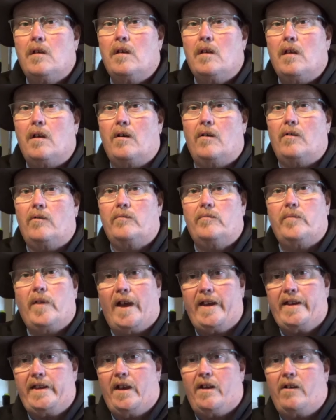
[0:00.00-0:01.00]
Oh,
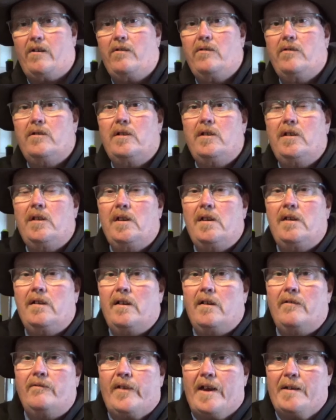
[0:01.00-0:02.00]
hey y'all,
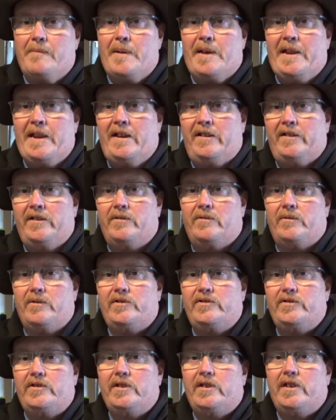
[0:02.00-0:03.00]
Fat Man
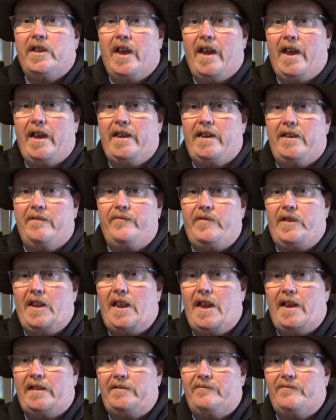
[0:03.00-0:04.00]
Outdoors. Hey, if you
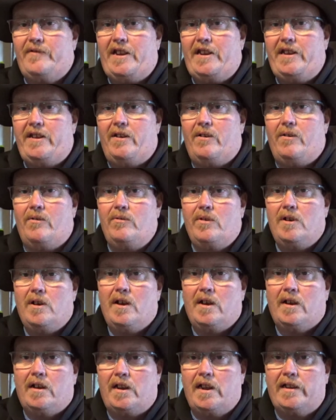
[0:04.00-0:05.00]
liked the video,
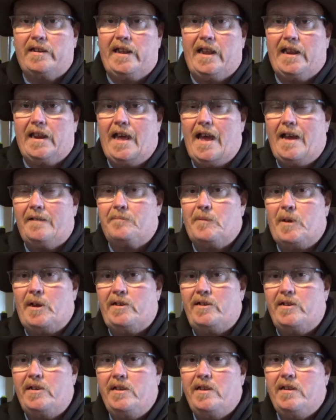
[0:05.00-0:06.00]
click that like
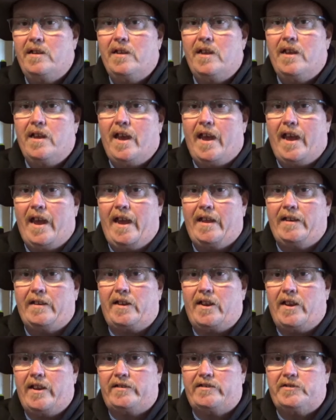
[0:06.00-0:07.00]
button and
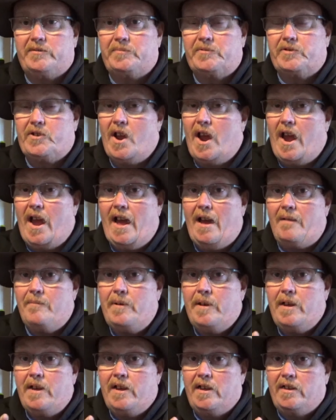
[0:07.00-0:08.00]
click
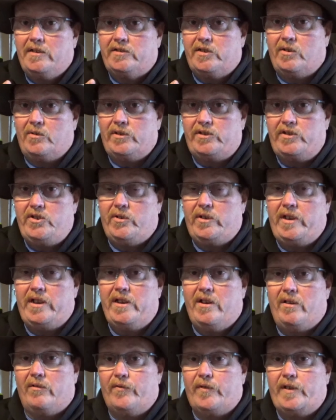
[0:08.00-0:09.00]
subscribe so that you'll get
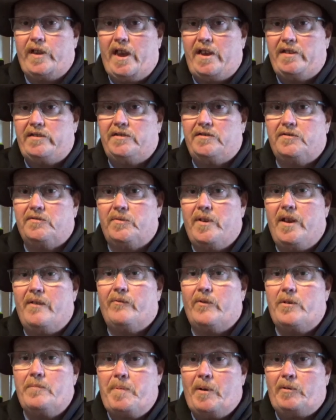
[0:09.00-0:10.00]
notifications
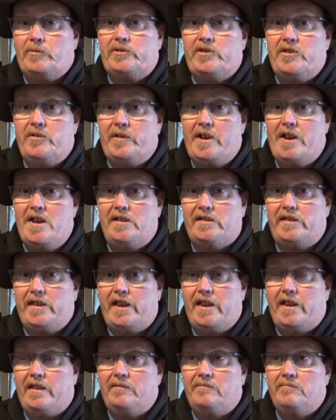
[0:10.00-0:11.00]
whenever we post new
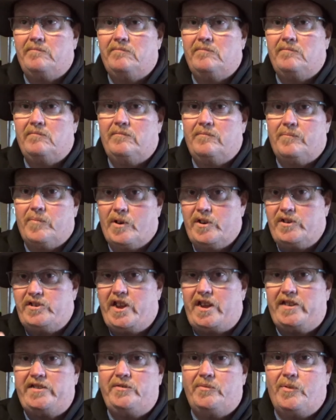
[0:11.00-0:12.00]
content.
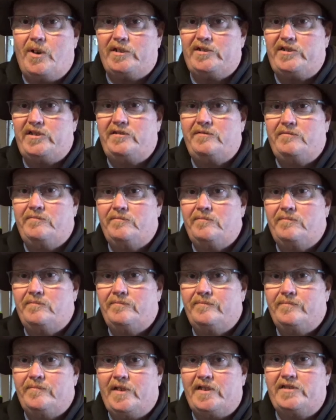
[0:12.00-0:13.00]
Appreciate you watching.
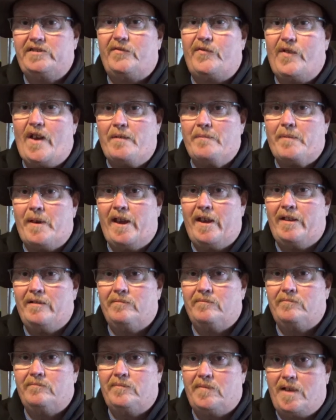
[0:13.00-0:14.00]
This is the Fat Man.
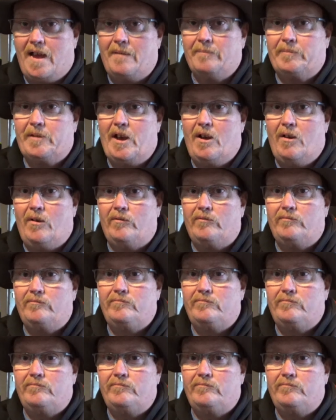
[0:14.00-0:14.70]
I'm gone.